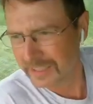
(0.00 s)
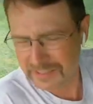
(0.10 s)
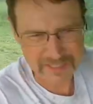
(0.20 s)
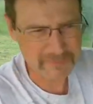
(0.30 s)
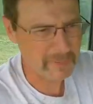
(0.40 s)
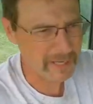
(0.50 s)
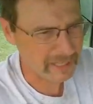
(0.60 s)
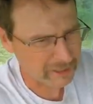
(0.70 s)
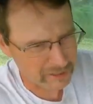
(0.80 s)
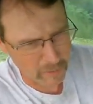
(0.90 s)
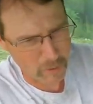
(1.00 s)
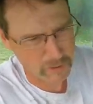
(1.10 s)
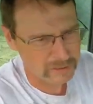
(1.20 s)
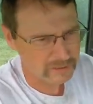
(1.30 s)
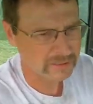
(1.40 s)
Seems to be making a little
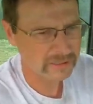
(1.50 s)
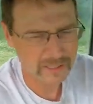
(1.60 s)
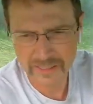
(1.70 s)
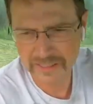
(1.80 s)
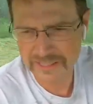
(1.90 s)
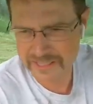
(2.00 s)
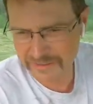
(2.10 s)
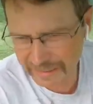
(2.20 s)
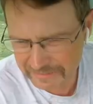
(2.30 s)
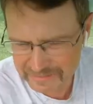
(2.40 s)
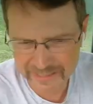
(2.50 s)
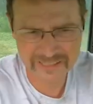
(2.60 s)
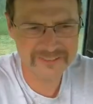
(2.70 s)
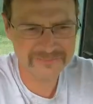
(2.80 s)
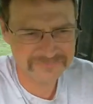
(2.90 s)
more. He still has
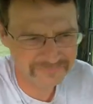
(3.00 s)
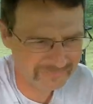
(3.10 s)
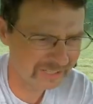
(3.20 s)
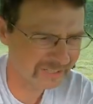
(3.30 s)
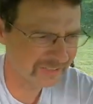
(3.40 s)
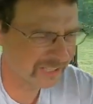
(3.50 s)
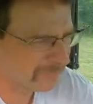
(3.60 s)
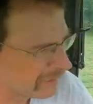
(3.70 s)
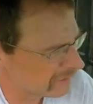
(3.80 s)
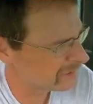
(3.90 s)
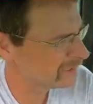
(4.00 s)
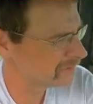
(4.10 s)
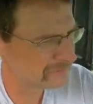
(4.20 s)
a little bit of